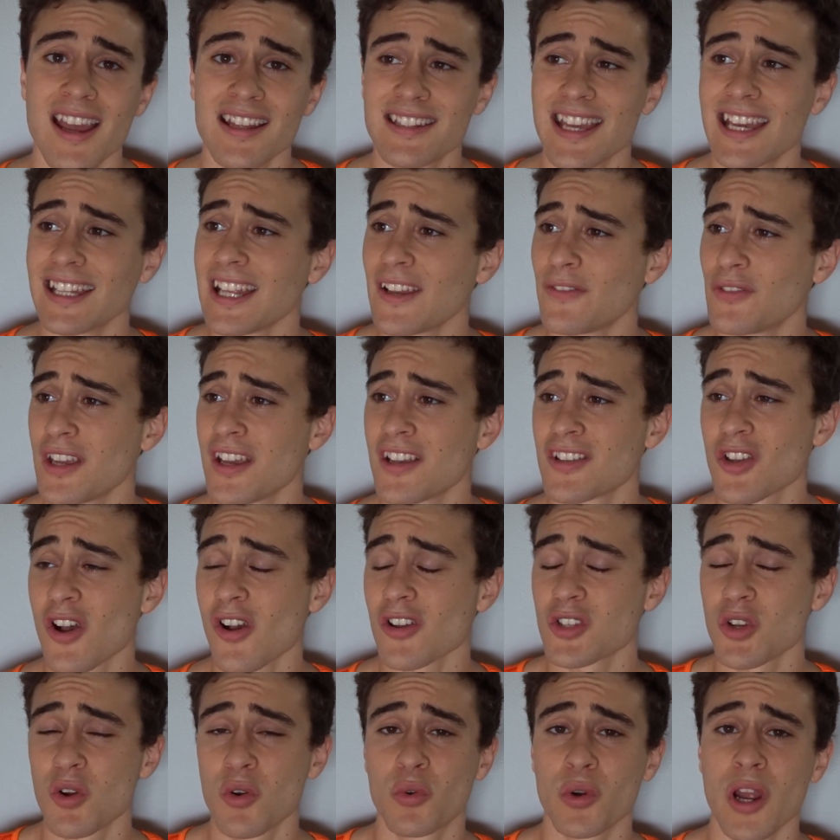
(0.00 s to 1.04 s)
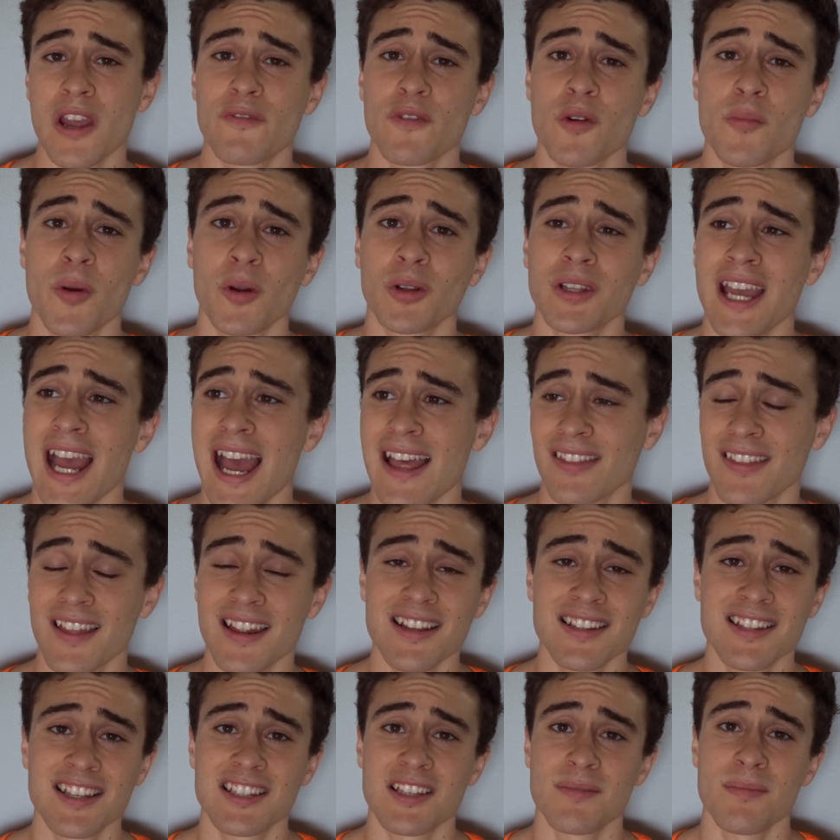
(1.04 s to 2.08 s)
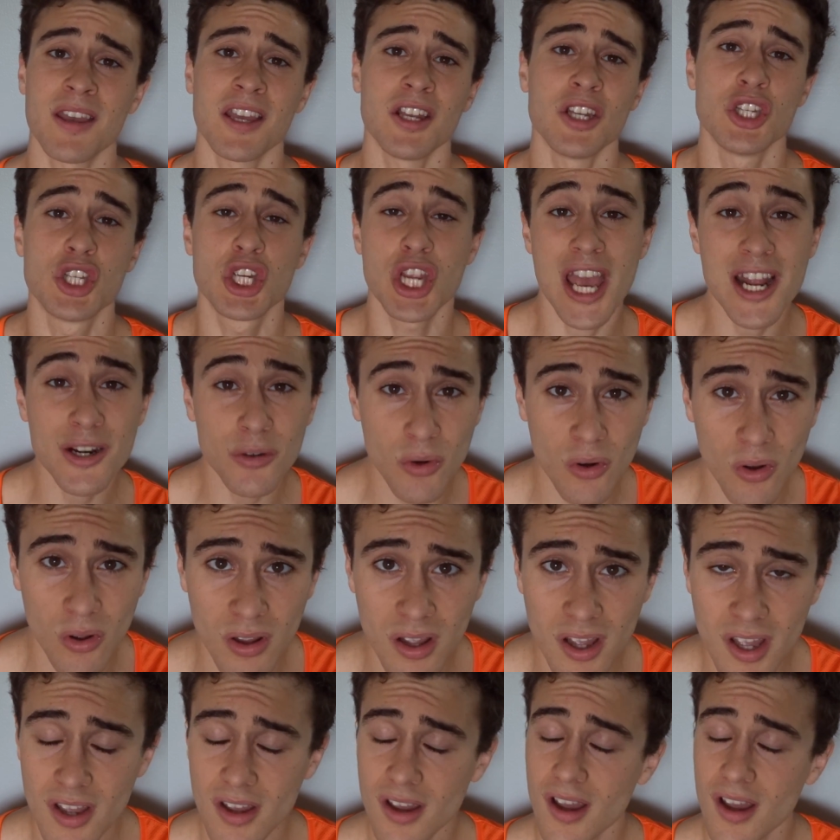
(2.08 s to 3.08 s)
Deadlifting is also great for building athleticism in general.